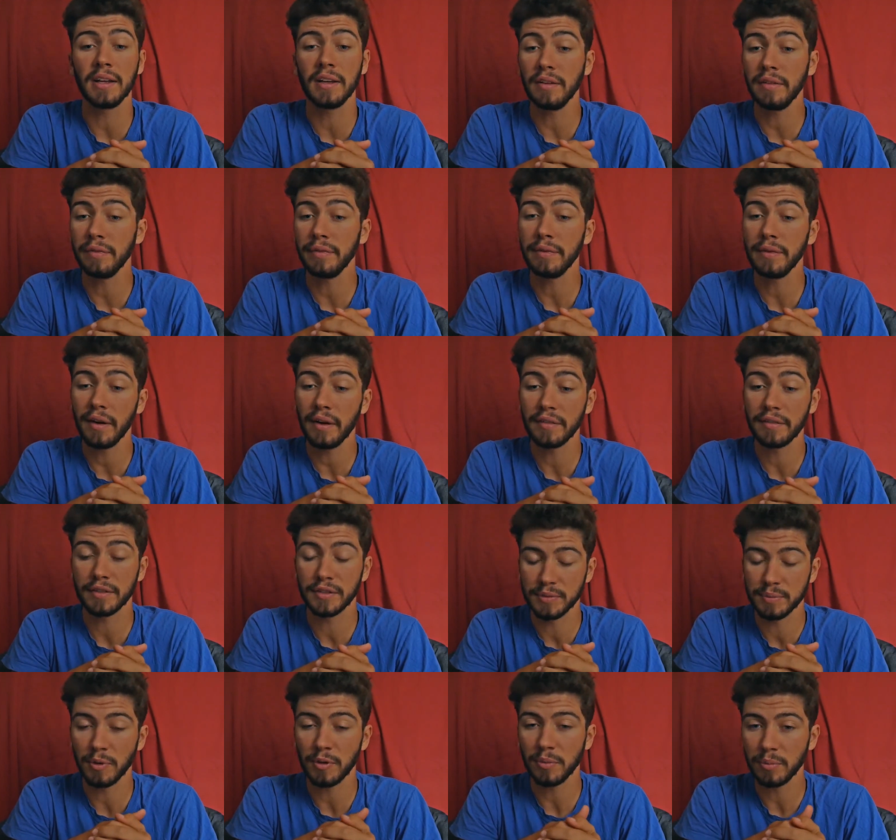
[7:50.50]
If you have
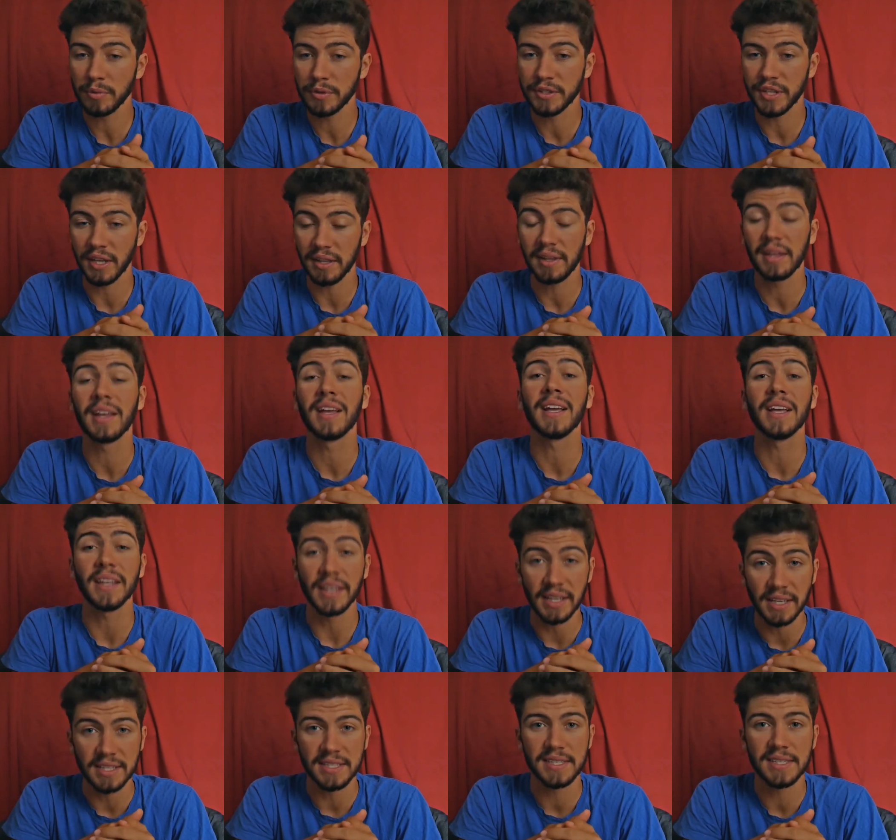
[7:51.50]
a small budget,
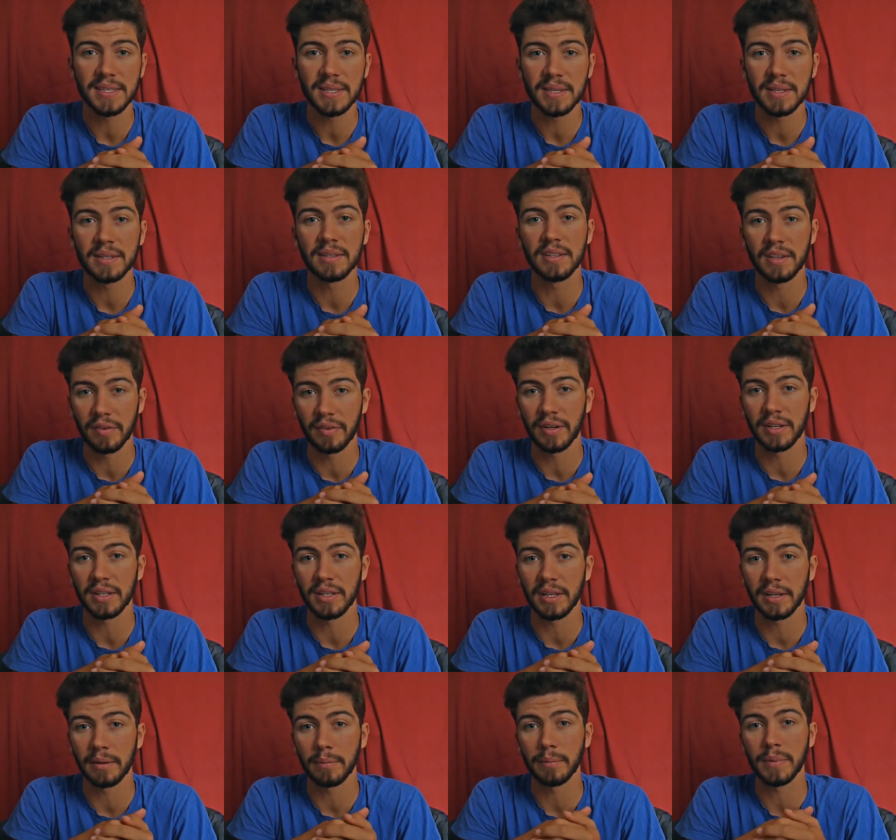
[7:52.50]
yes,
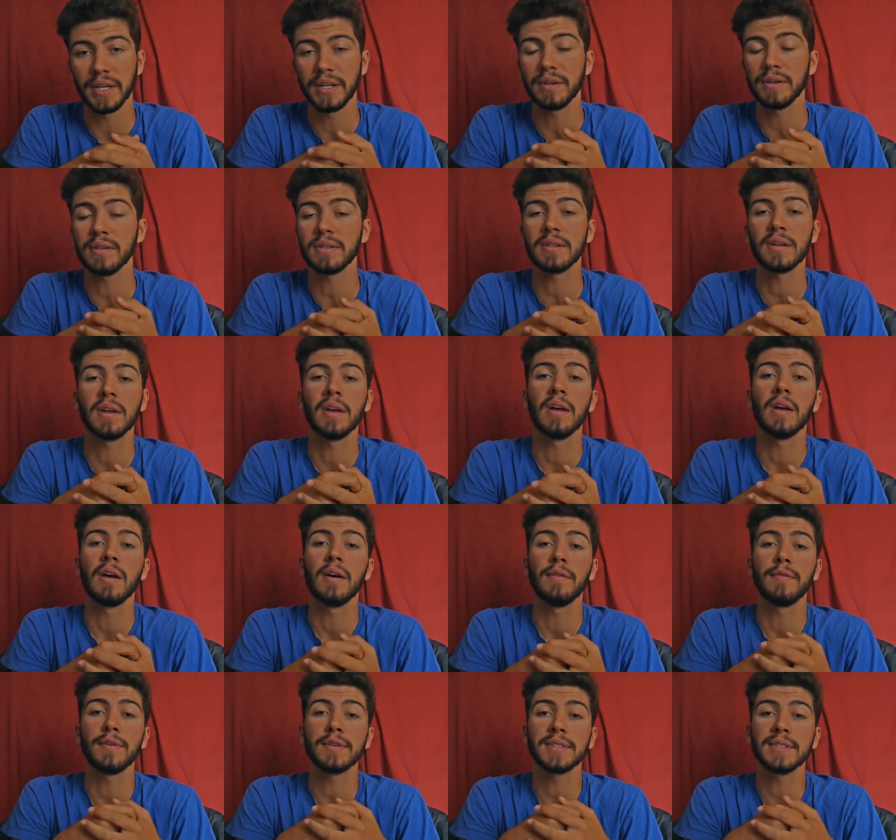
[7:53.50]
definitely, because
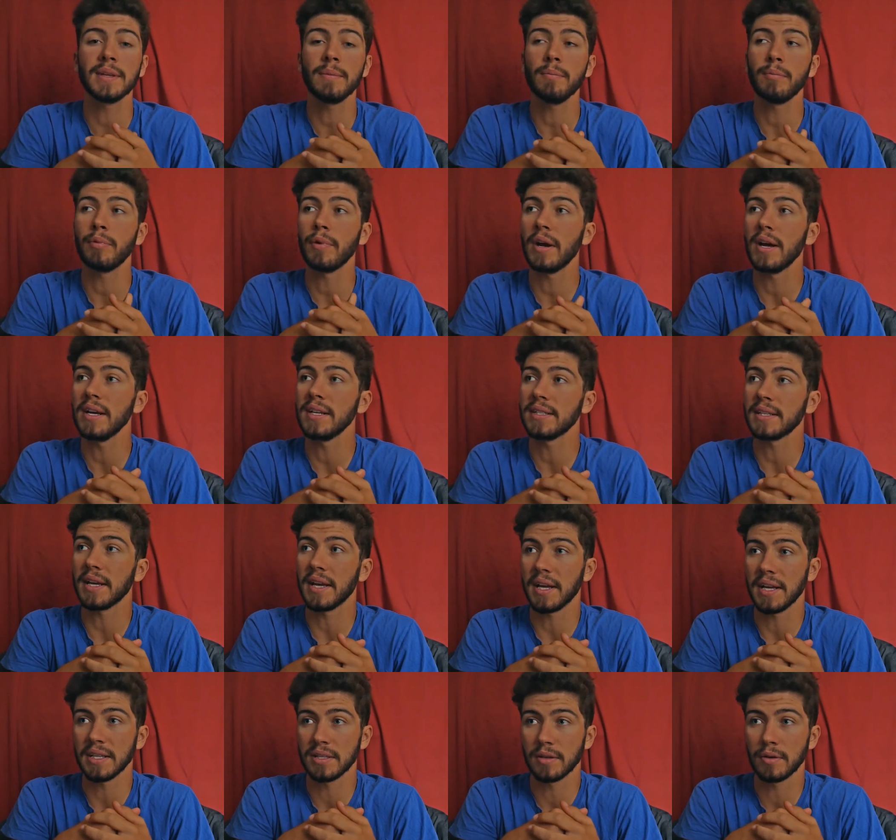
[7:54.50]
for the same price
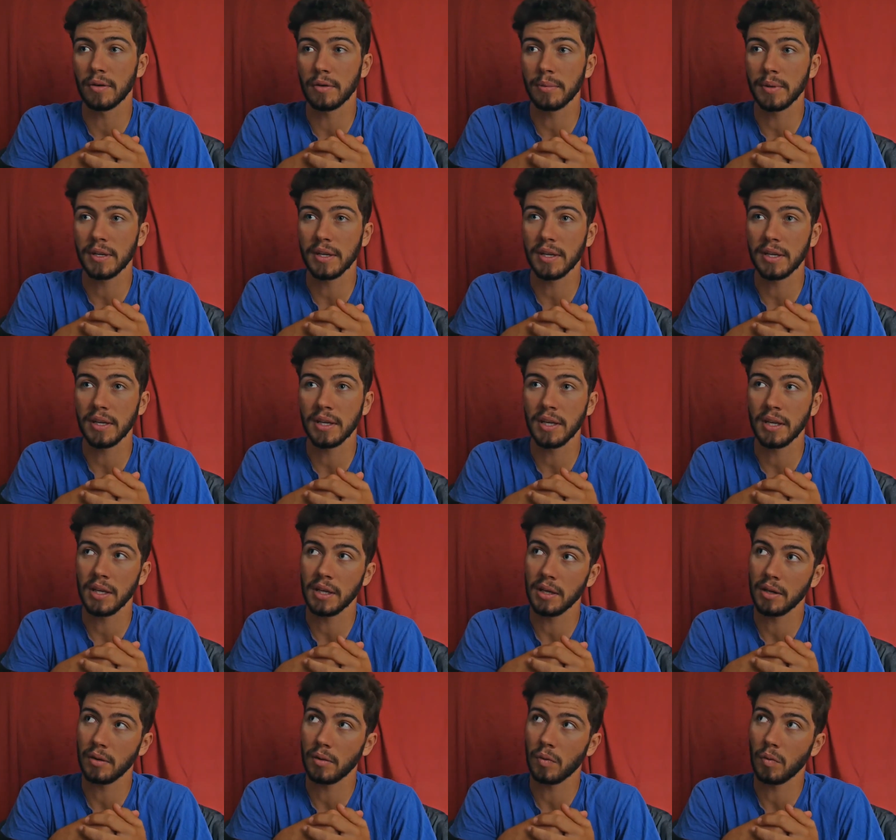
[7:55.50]
as a
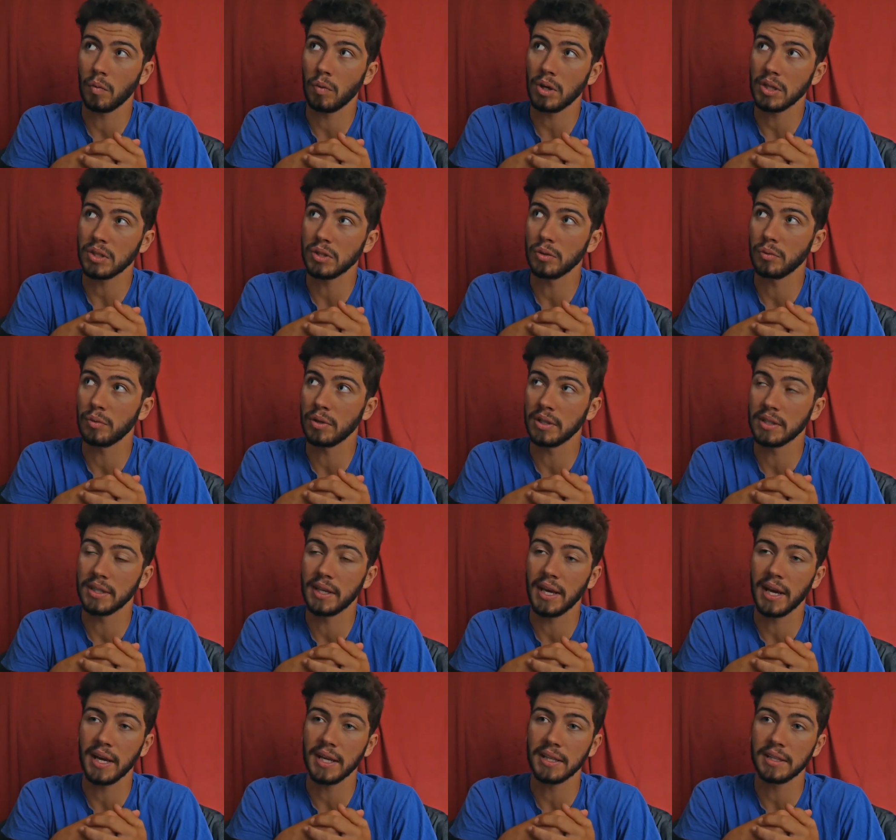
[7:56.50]
Gomini, what you will
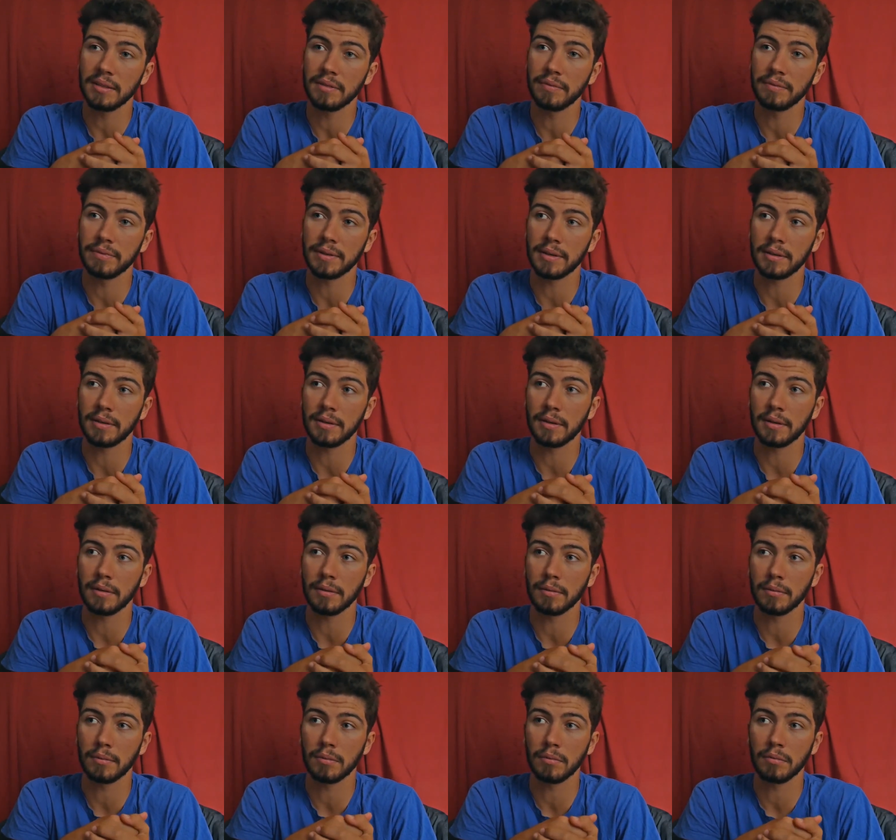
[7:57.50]
get
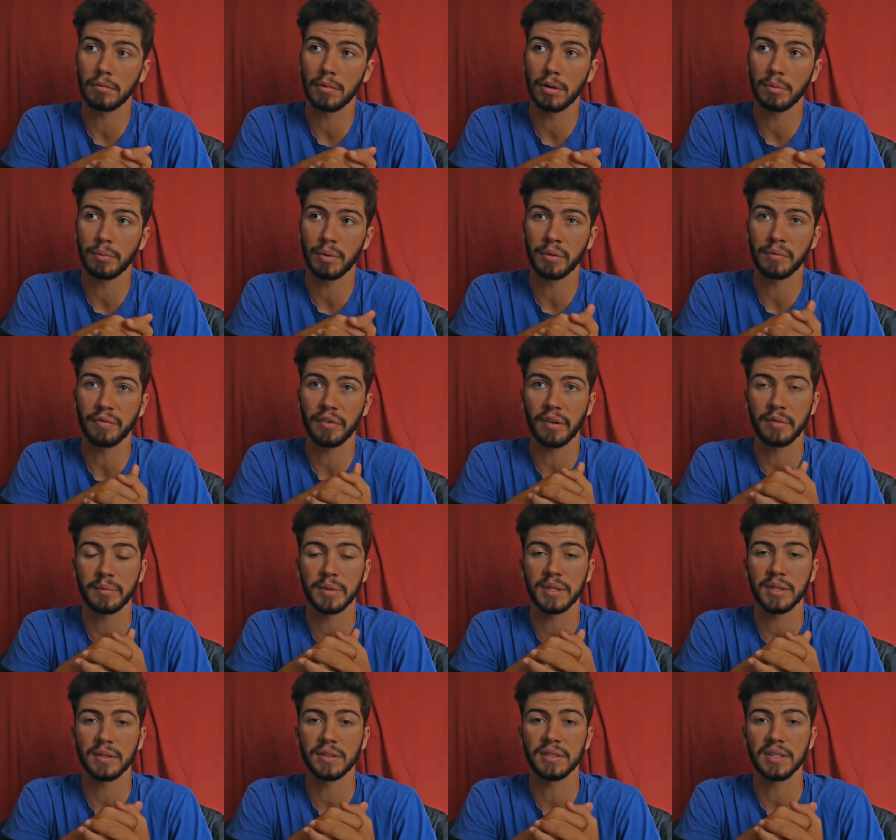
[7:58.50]
for 1.5
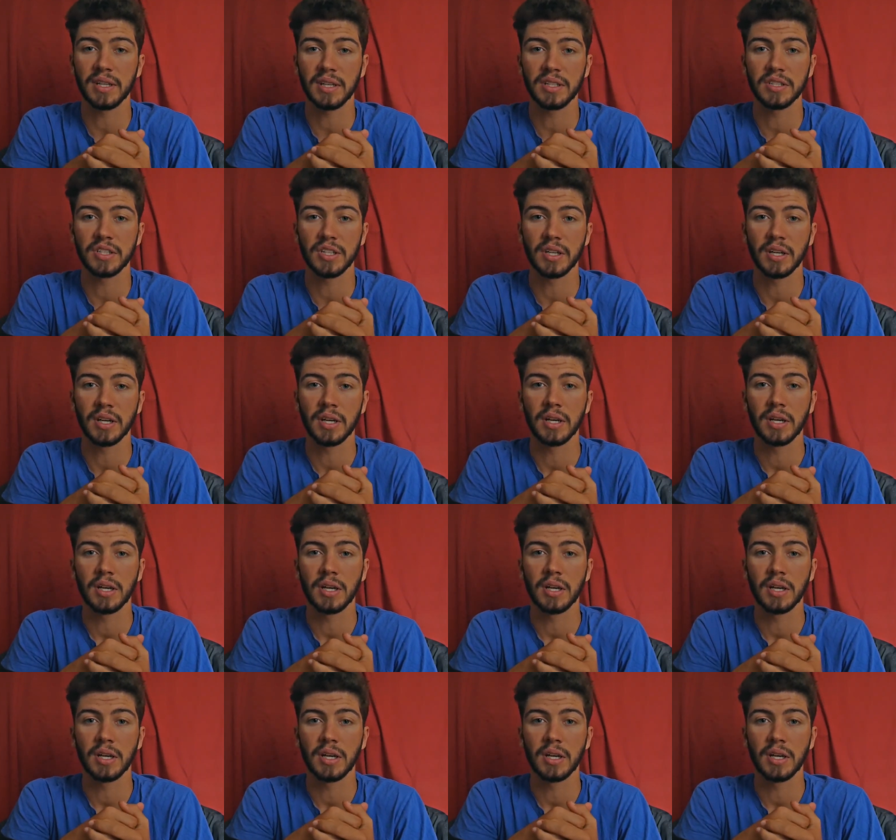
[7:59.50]
meter DLG,